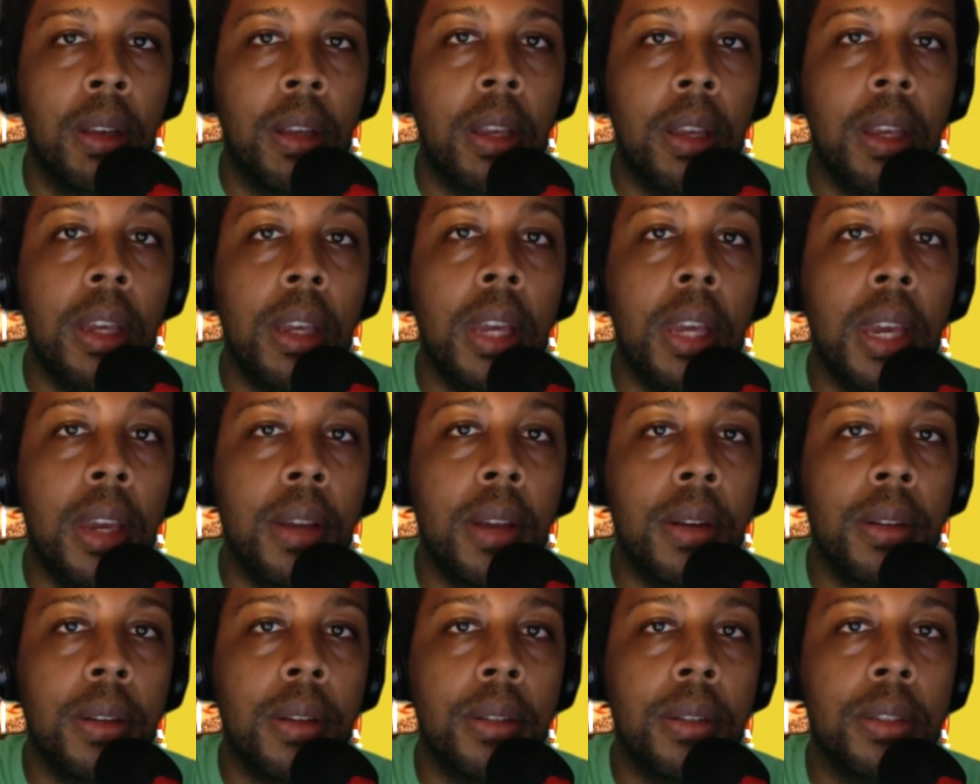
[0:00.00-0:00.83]

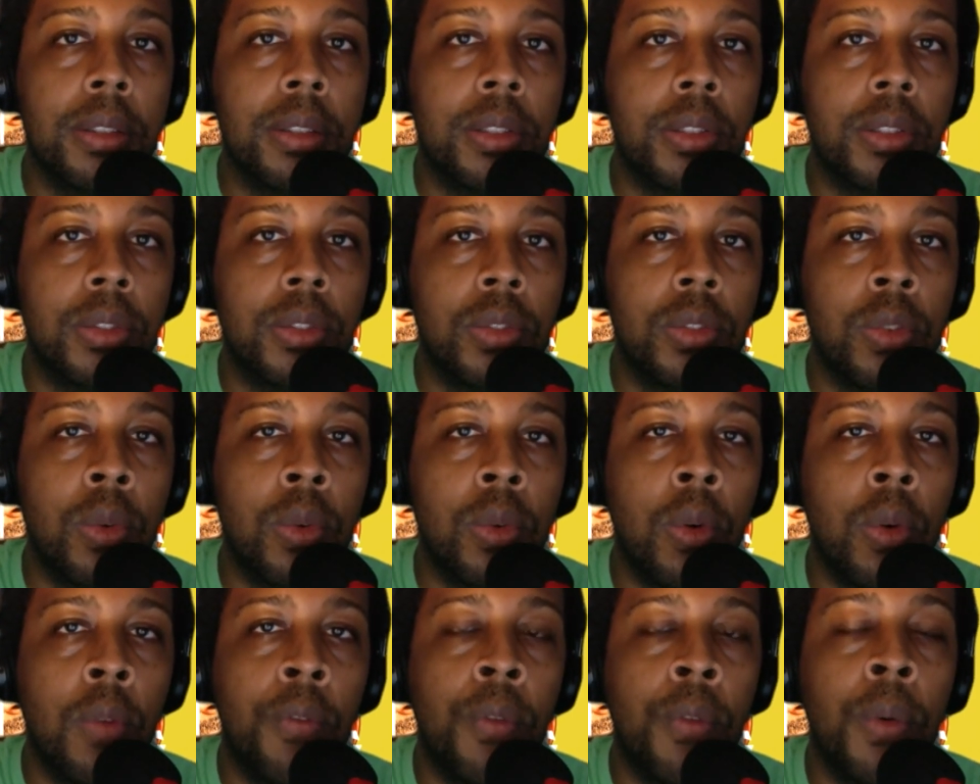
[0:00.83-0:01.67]
years
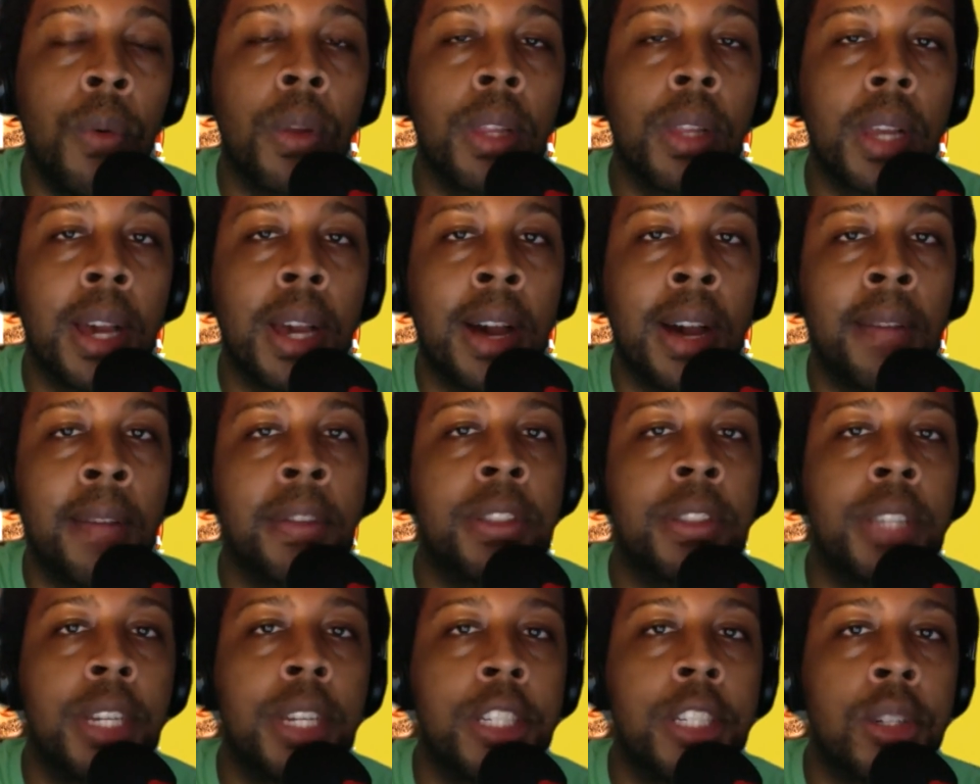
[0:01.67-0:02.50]
for the
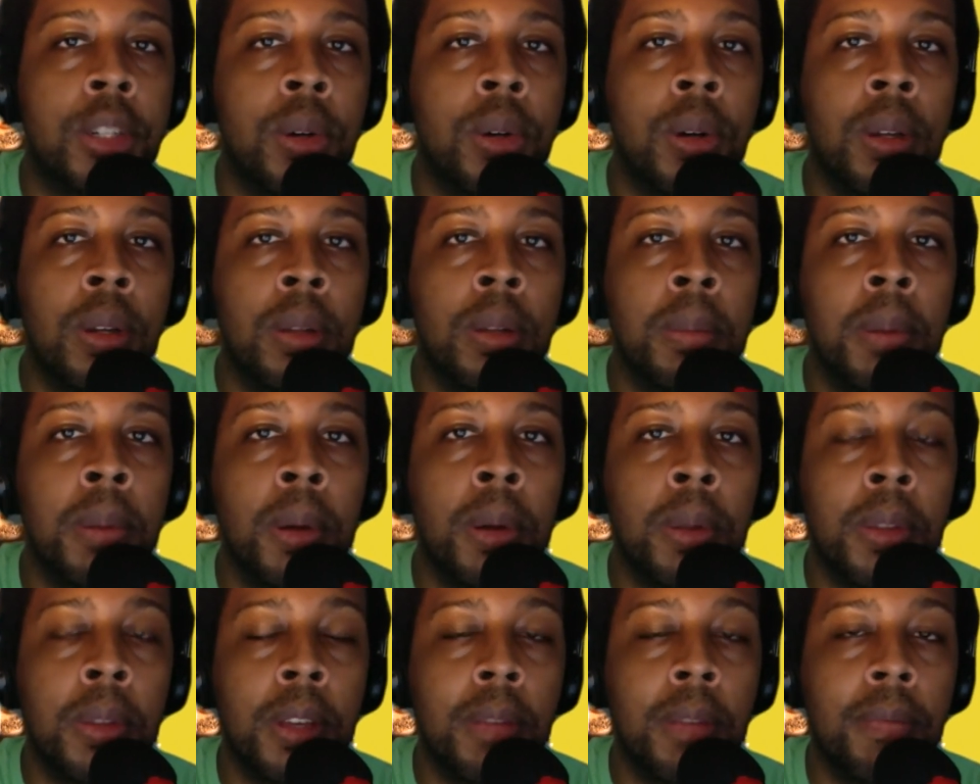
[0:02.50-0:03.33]
conversation on
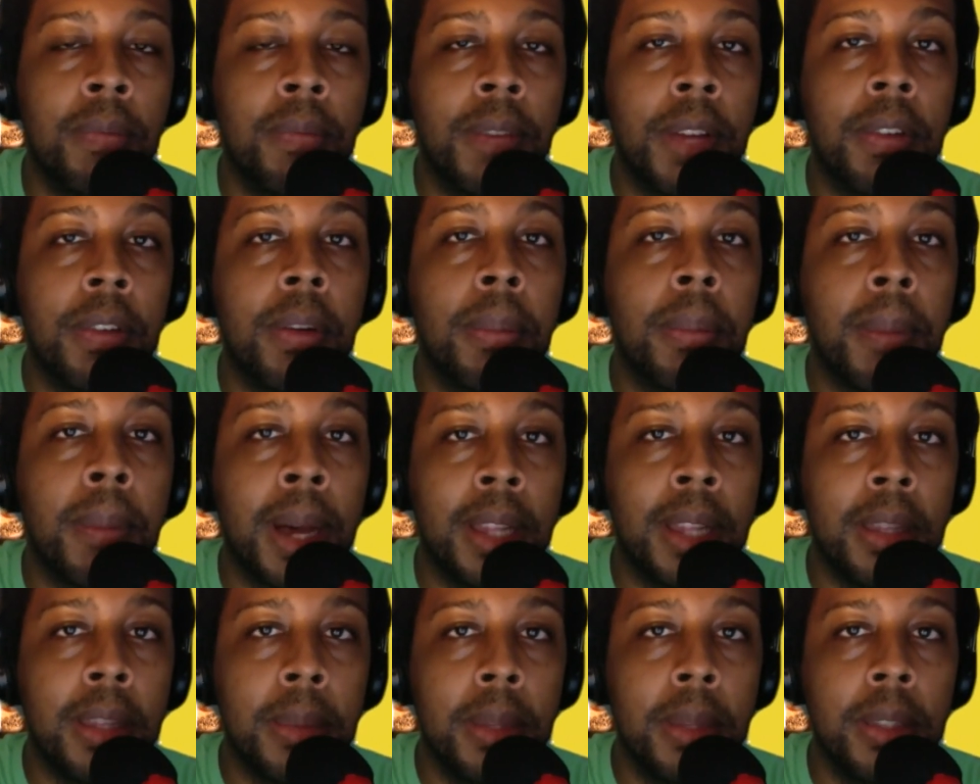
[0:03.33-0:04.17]
both Confederate
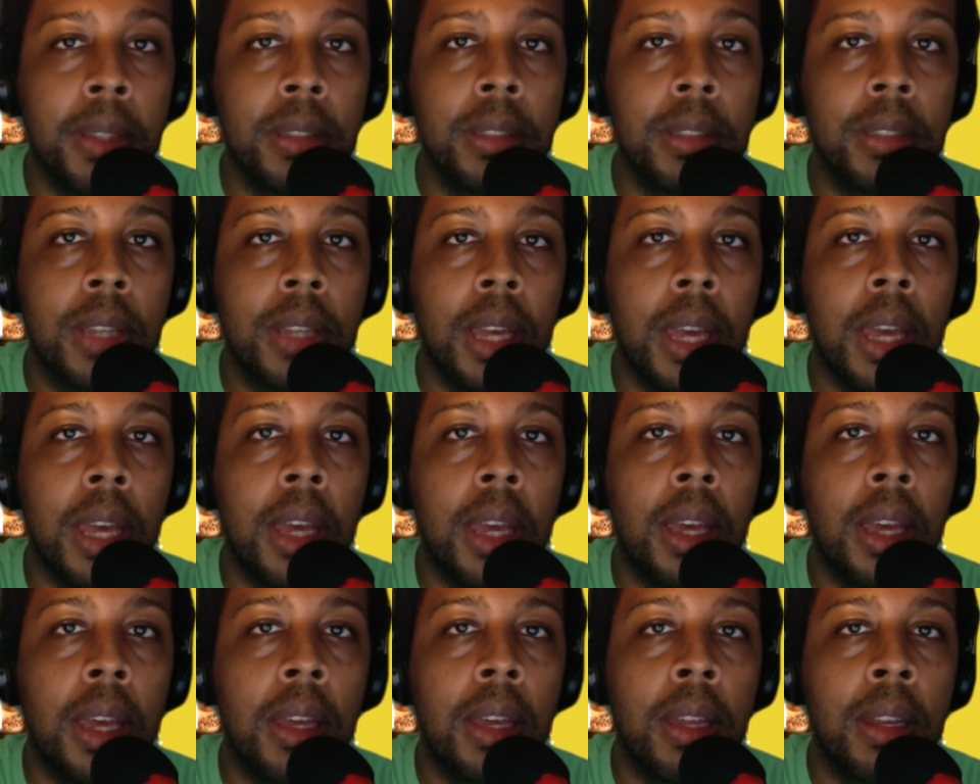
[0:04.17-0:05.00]
monuments
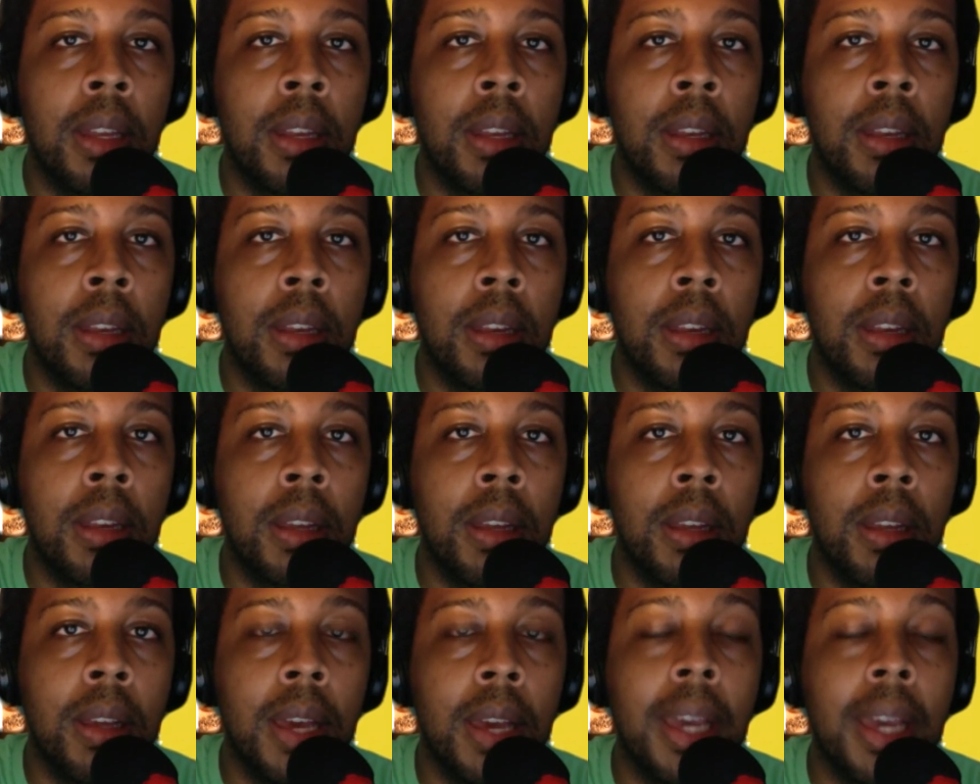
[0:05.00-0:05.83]
and
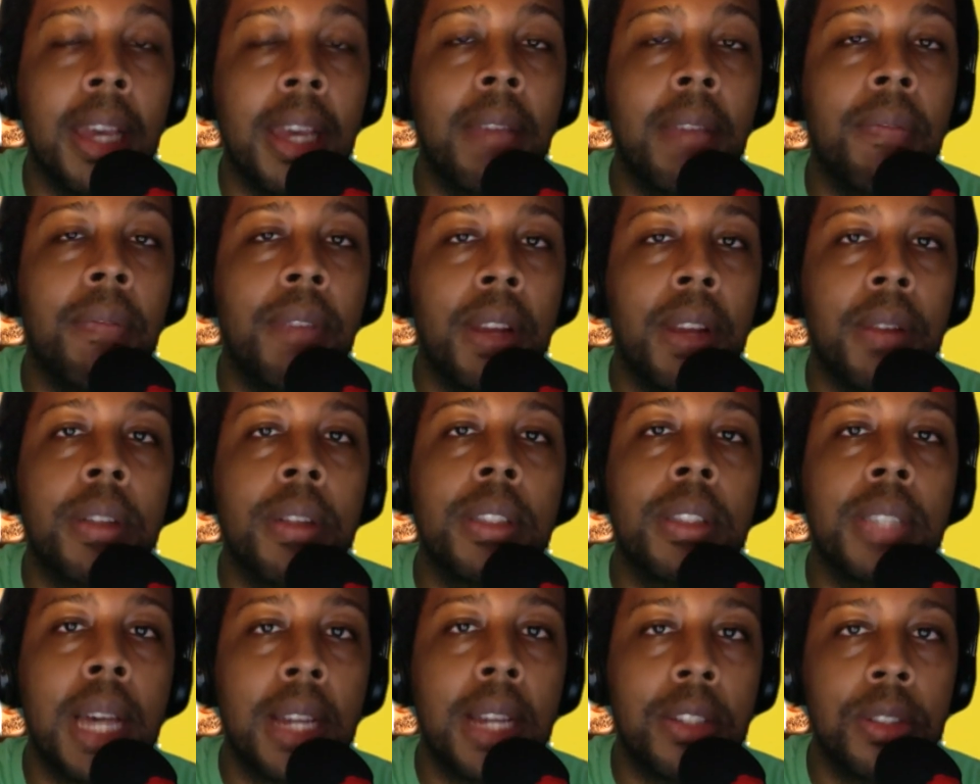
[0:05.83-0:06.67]
and Confederate
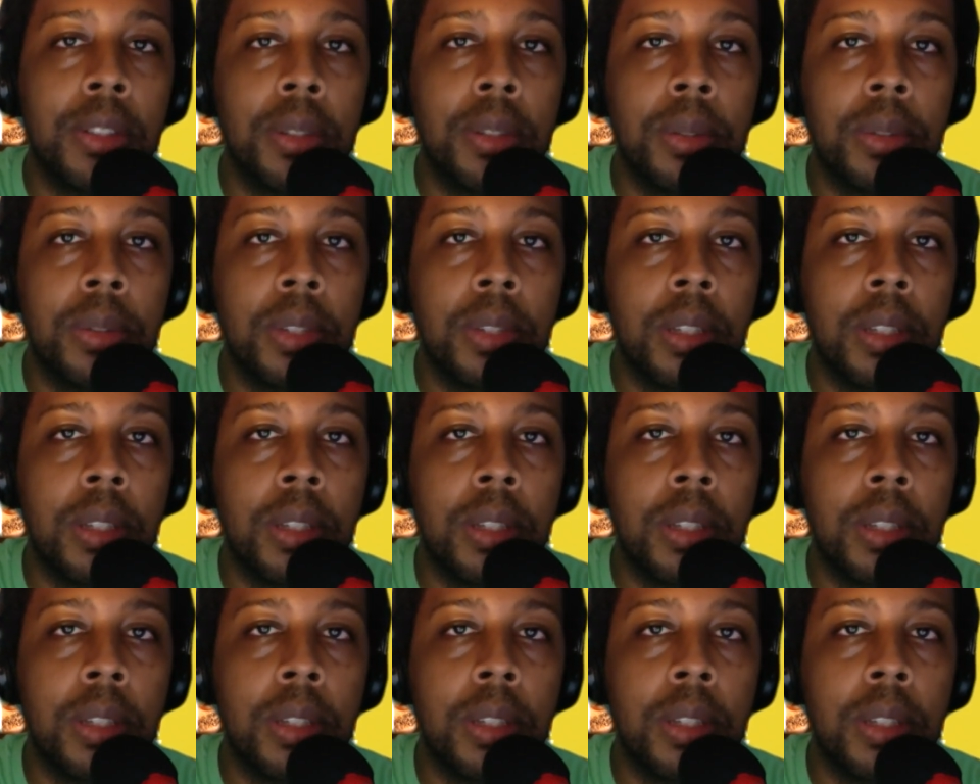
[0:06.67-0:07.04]
statues.